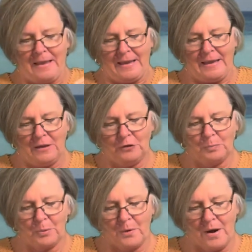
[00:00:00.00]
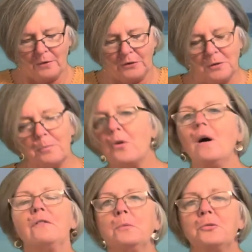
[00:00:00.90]
His prayer is in
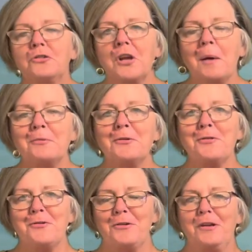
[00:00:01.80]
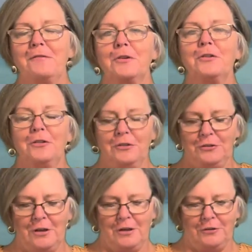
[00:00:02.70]
Proverbs chapter 30,
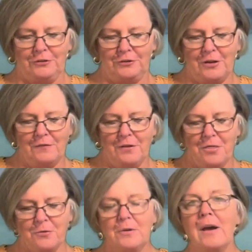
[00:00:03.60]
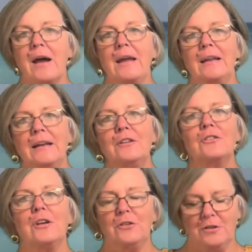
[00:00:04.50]
verses 7 through 9, and it
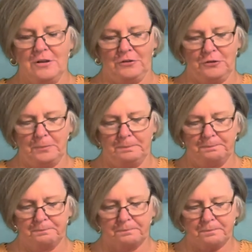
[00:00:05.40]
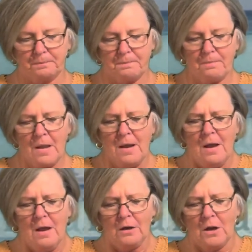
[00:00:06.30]
says this:
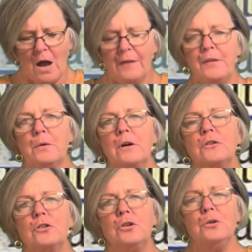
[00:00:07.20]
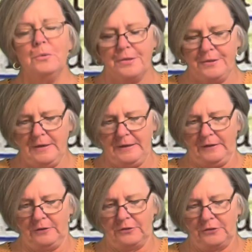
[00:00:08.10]
God, there are 2
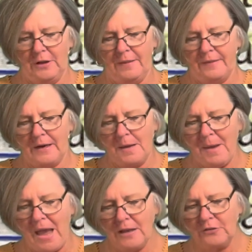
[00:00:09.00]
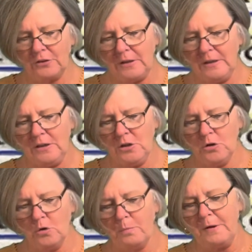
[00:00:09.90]
things that I'm asking
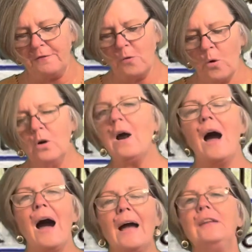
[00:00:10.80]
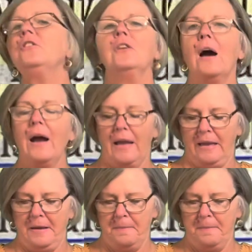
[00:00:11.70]
you before I die.